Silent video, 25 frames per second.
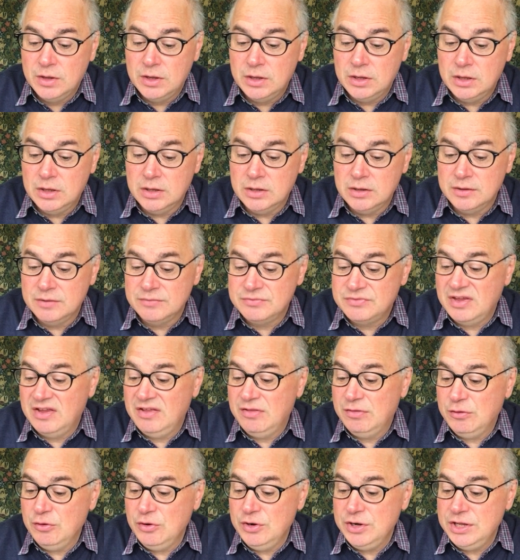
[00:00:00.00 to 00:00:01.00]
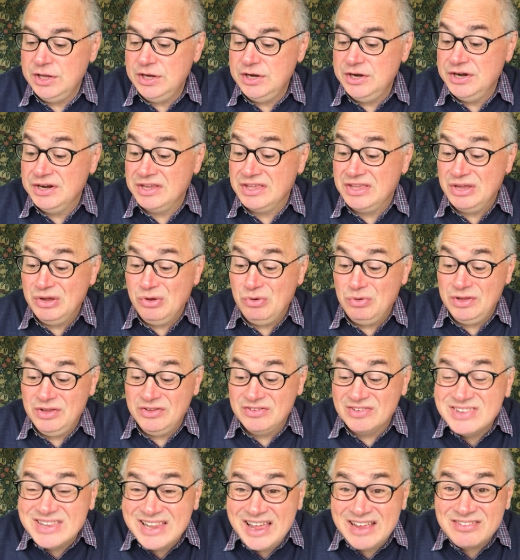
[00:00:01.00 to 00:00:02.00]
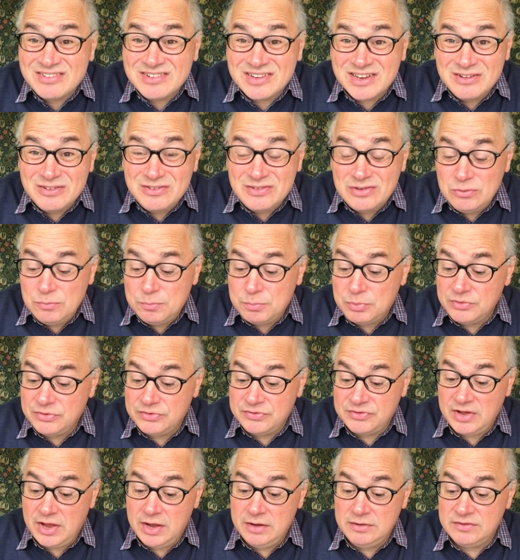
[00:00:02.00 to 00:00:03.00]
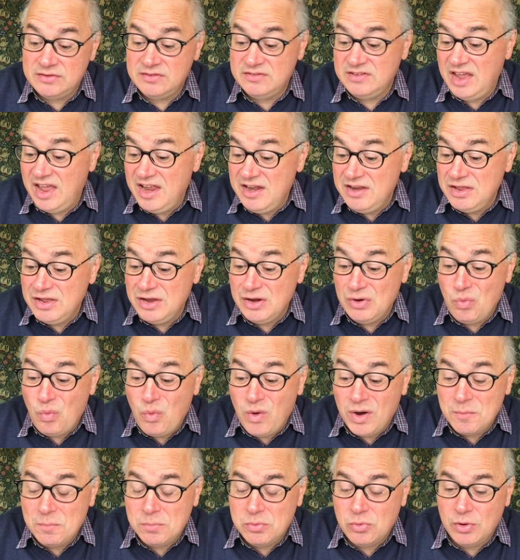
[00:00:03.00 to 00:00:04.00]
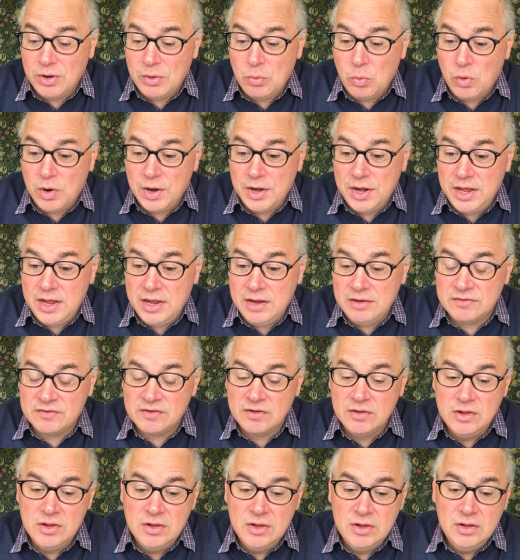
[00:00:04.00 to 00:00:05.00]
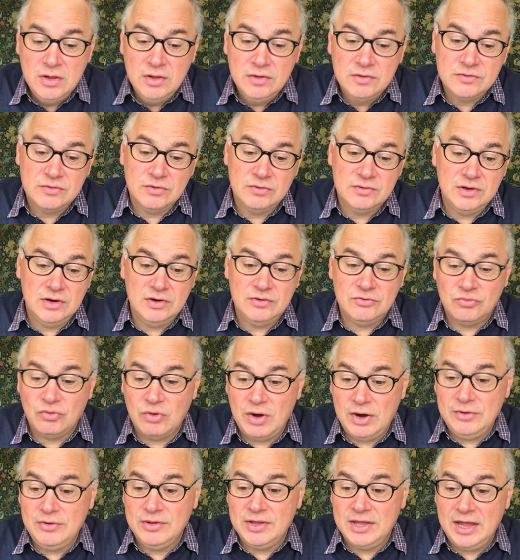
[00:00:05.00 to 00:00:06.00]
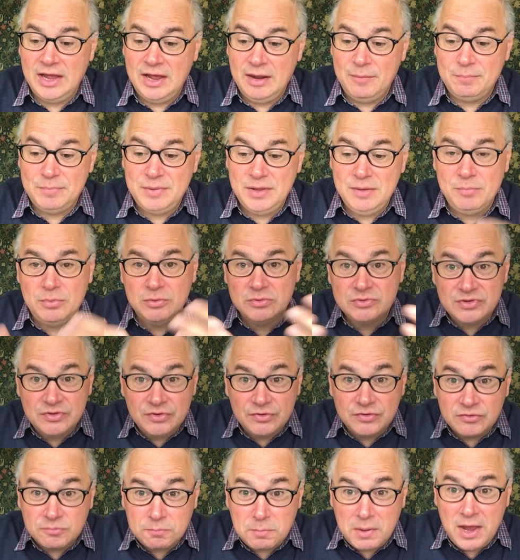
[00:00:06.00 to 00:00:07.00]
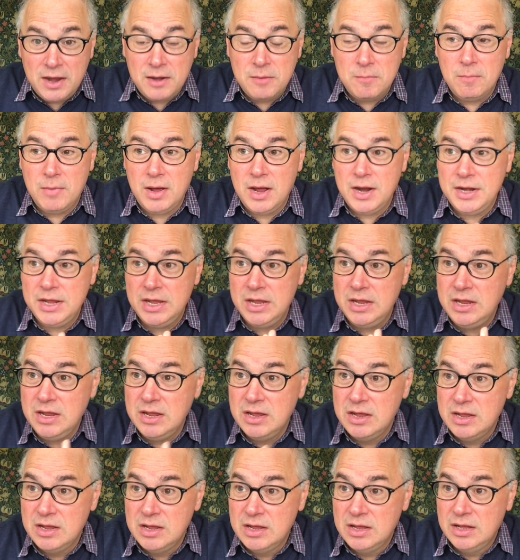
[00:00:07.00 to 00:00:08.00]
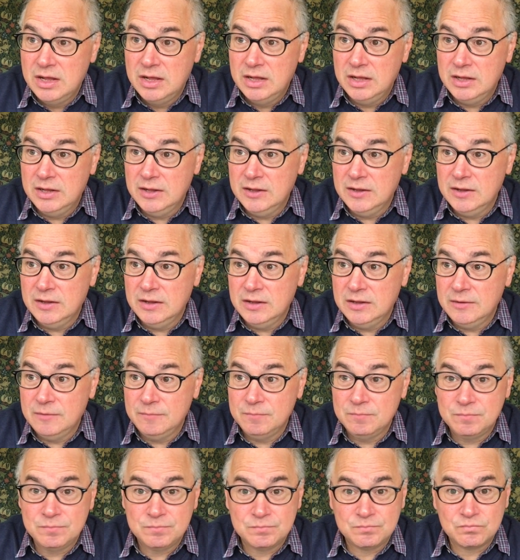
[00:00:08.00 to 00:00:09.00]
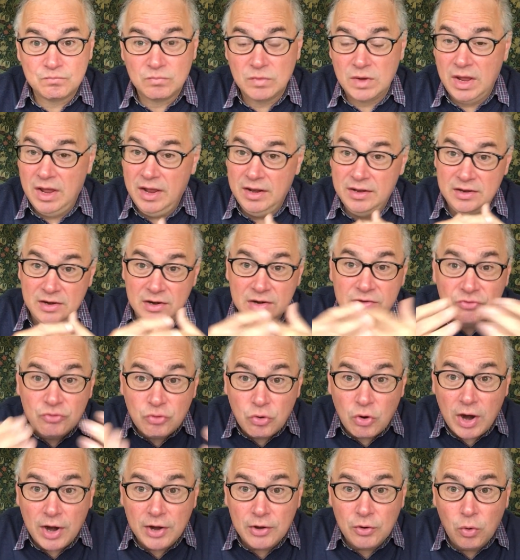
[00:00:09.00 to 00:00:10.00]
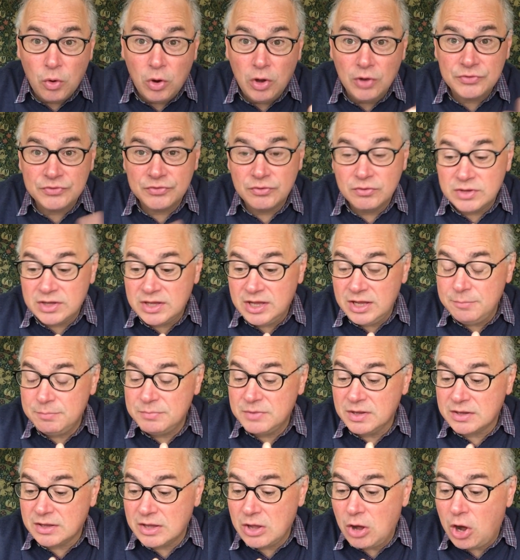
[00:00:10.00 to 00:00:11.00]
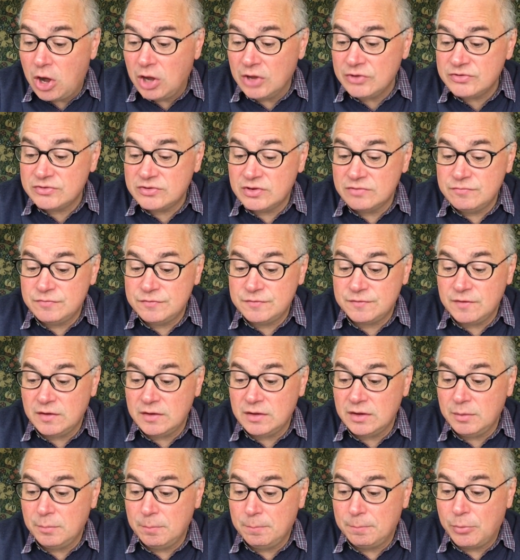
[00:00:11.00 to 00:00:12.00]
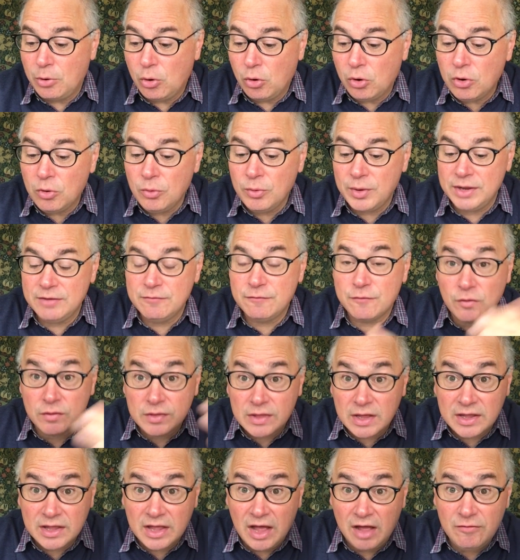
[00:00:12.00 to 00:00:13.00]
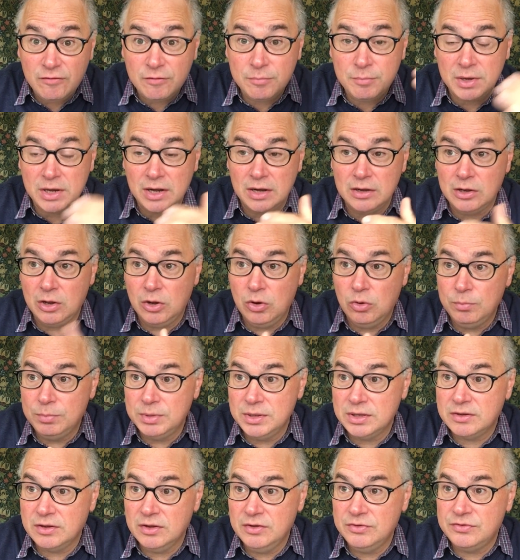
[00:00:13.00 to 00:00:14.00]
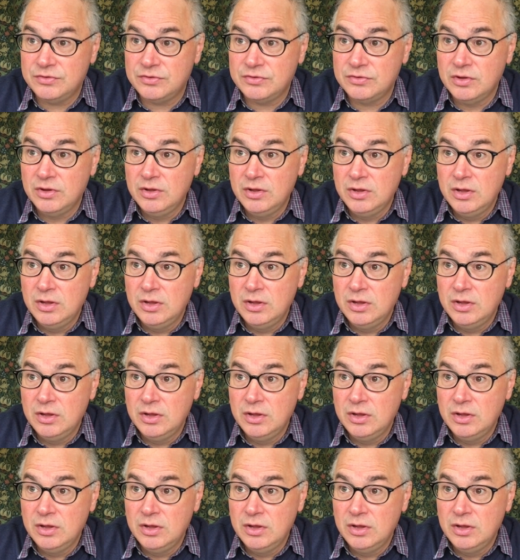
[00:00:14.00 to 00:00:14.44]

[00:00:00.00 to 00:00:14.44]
thirty-year uh, yield is less than two percent, ten-year one point one eight. So they're trying to get people to spend money. Uh, and they're trying to also keep the cost of uh, borrowing for the government low, because